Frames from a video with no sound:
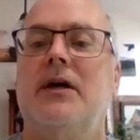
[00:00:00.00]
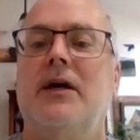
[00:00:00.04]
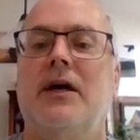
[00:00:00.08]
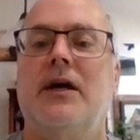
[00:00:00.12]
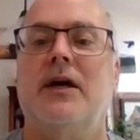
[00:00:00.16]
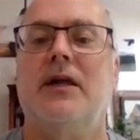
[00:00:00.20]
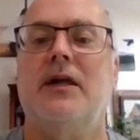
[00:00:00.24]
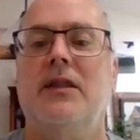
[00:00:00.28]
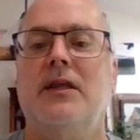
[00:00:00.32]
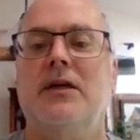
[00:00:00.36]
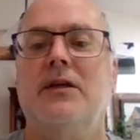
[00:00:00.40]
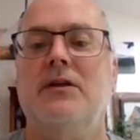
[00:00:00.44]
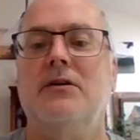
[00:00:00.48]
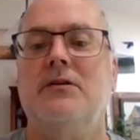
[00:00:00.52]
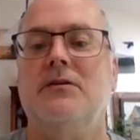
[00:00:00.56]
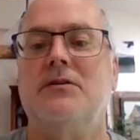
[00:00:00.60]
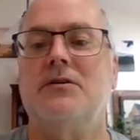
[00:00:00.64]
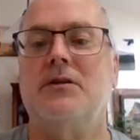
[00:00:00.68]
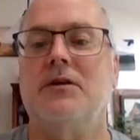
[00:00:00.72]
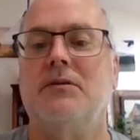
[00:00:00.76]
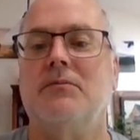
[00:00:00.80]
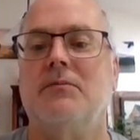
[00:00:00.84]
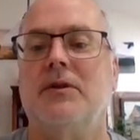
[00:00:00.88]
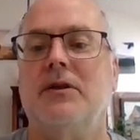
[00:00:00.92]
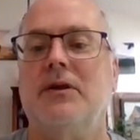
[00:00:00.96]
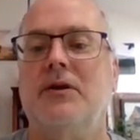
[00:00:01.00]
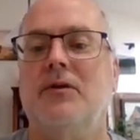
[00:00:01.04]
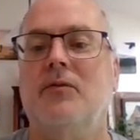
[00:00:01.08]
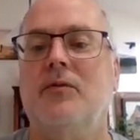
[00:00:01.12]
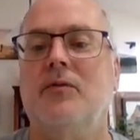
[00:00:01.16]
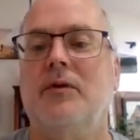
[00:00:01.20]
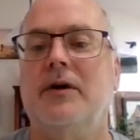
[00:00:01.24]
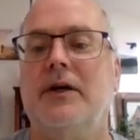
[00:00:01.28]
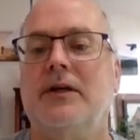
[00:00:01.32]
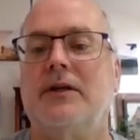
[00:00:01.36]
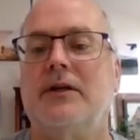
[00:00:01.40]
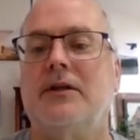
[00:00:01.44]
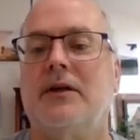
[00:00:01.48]
and then you simply
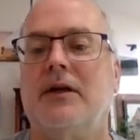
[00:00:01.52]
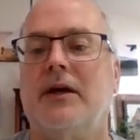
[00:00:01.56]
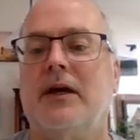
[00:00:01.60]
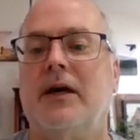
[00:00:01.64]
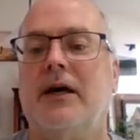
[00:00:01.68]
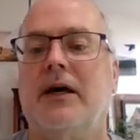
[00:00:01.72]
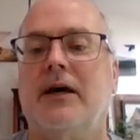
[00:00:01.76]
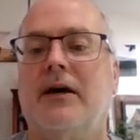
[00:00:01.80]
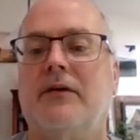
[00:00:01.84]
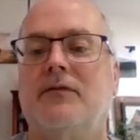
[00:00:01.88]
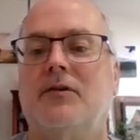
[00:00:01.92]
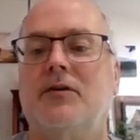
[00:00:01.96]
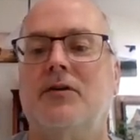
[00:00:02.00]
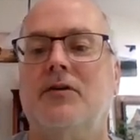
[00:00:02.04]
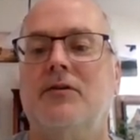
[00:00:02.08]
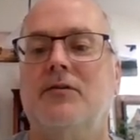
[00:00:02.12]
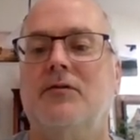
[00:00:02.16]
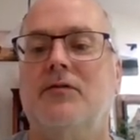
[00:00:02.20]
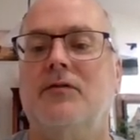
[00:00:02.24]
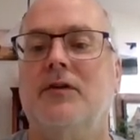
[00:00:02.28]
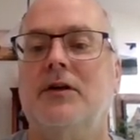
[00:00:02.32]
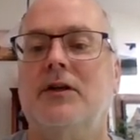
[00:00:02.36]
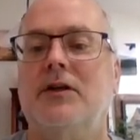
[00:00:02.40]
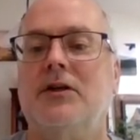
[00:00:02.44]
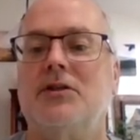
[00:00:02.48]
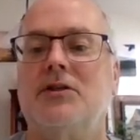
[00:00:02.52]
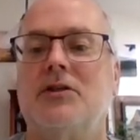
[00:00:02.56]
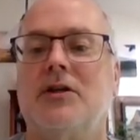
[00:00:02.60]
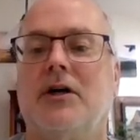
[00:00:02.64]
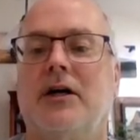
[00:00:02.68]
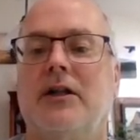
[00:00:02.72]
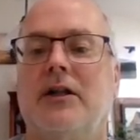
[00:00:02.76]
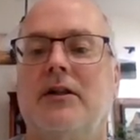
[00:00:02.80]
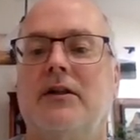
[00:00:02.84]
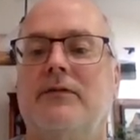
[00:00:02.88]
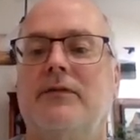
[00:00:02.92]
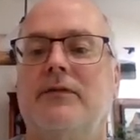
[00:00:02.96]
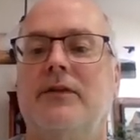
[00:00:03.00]
went, after you finished
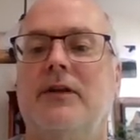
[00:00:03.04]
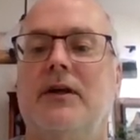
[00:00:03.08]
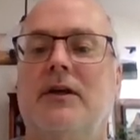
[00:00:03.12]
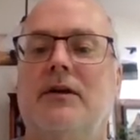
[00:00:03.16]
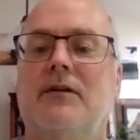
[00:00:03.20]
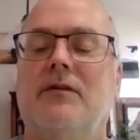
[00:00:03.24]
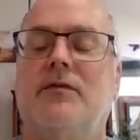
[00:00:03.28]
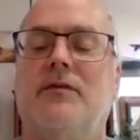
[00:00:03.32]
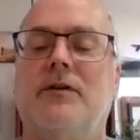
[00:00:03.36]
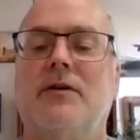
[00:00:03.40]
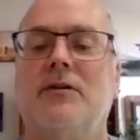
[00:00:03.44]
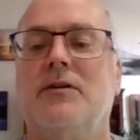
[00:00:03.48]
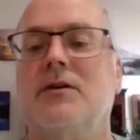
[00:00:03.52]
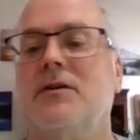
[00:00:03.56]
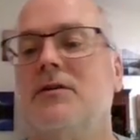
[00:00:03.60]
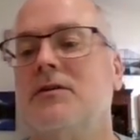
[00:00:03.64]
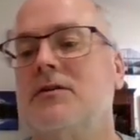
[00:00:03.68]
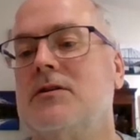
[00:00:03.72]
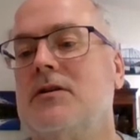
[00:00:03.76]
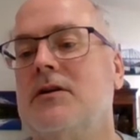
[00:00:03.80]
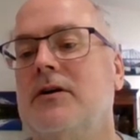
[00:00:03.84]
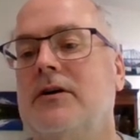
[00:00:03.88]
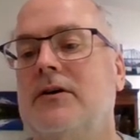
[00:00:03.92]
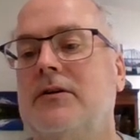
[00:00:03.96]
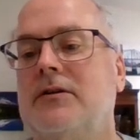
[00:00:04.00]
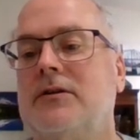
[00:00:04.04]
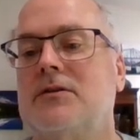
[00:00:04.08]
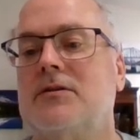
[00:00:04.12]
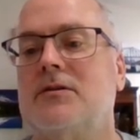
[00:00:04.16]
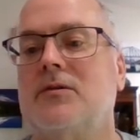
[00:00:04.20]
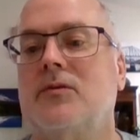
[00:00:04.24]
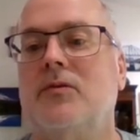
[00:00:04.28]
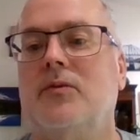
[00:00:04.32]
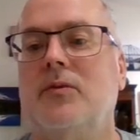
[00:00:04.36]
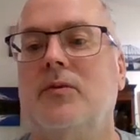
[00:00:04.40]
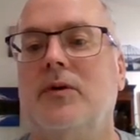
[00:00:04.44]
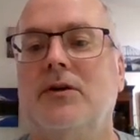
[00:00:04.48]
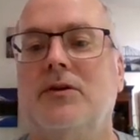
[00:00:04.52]
all of the focus notes,
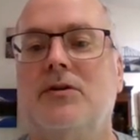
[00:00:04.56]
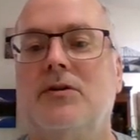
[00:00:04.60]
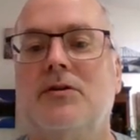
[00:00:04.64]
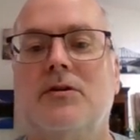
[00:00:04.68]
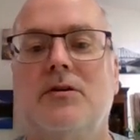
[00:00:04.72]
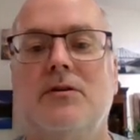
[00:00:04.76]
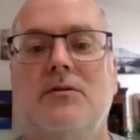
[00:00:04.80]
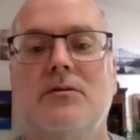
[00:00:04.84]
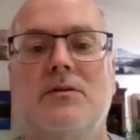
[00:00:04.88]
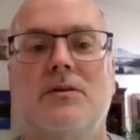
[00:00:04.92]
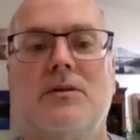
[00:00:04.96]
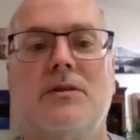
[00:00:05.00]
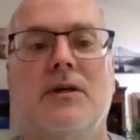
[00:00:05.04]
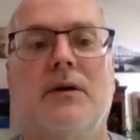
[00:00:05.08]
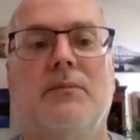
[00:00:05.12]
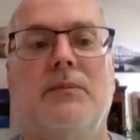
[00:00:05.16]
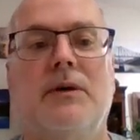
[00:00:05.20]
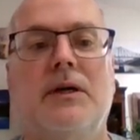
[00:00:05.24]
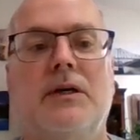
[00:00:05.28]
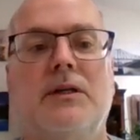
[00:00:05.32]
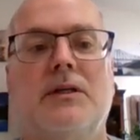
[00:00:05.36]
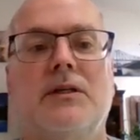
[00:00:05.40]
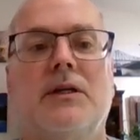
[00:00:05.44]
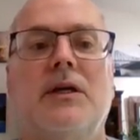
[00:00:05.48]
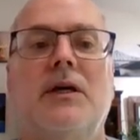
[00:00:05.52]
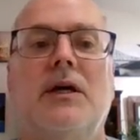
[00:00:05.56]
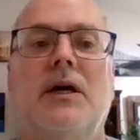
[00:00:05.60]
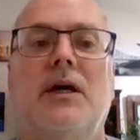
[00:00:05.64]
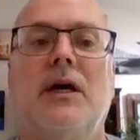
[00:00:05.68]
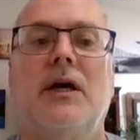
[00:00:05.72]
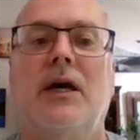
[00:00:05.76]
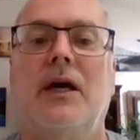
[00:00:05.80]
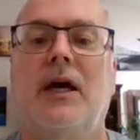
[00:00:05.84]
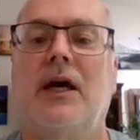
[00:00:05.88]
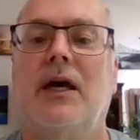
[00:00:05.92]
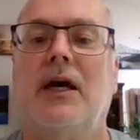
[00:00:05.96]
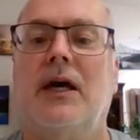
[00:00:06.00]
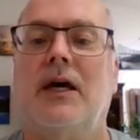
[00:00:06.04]
went to Summit
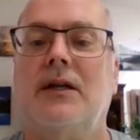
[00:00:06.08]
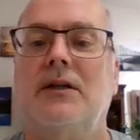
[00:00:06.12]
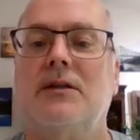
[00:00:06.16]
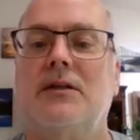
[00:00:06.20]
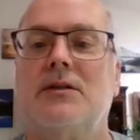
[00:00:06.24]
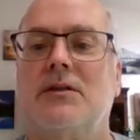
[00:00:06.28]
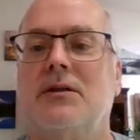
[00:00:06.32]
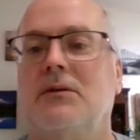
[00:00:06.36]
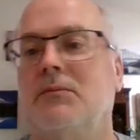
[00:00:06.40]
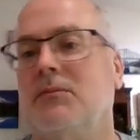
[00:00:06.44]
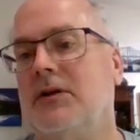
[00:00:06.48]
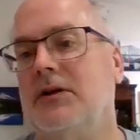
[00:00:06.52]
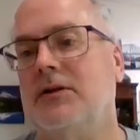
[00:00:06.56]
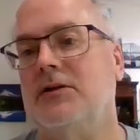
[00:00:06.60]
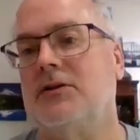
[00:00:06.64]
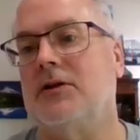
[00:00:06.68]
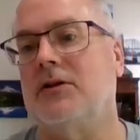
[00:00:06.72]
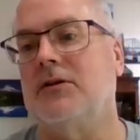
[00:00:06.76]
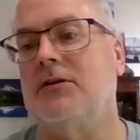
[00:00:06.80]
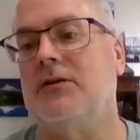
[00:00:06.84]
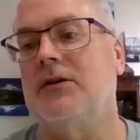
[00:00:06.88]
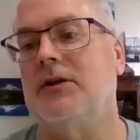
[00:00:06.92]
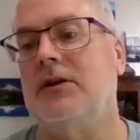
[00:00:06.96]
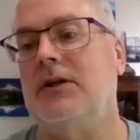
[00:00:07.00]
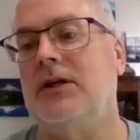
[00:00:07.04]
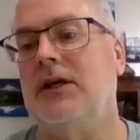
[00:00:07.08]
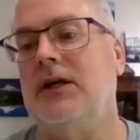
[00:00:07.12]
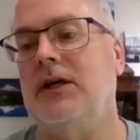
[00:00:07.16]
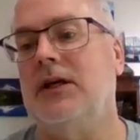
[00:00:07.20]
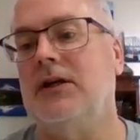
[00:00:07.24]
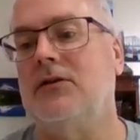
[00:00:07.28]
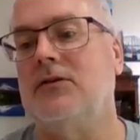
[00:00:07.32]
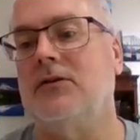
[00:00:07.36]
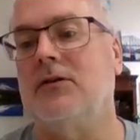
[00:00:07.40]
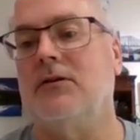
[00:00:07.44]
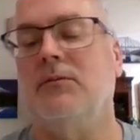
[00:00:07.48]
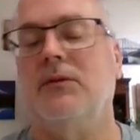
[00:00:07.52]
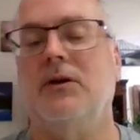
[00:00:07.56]
and simply turned it in,
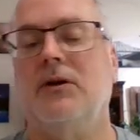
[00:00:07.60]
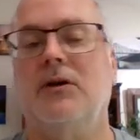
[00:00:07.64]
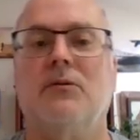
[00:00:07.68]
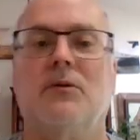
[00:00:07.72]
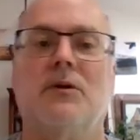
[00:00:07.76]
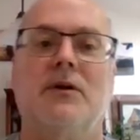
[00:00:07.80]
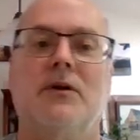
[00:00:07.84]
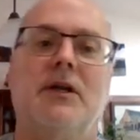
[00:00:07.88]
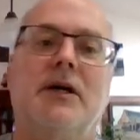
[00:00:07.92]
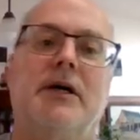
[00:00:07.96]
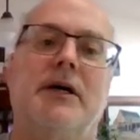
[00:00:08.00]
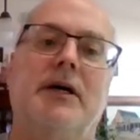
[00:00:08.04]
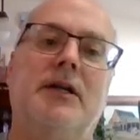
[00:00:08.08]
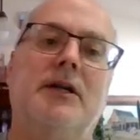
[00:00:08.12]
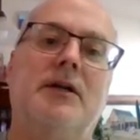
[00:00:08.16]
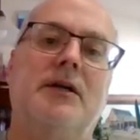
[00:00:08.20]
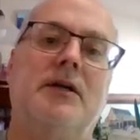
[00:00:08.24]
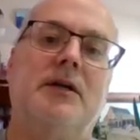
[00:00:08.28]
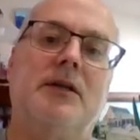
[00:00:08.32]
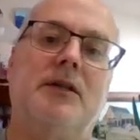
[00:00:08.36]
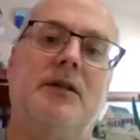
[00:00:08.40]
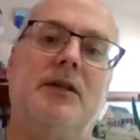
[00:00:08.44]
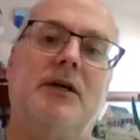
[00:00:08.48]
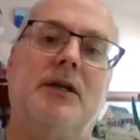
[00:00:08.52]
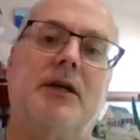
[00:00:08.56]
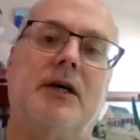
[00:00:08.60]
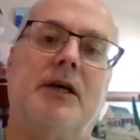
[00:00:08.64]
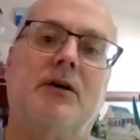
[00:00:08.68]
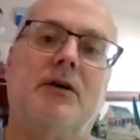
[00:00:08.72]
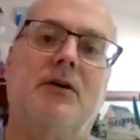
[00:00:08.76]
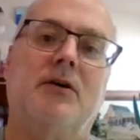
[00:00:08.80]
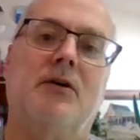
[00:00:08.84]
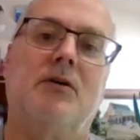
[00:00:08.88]
told me you were done, and then I could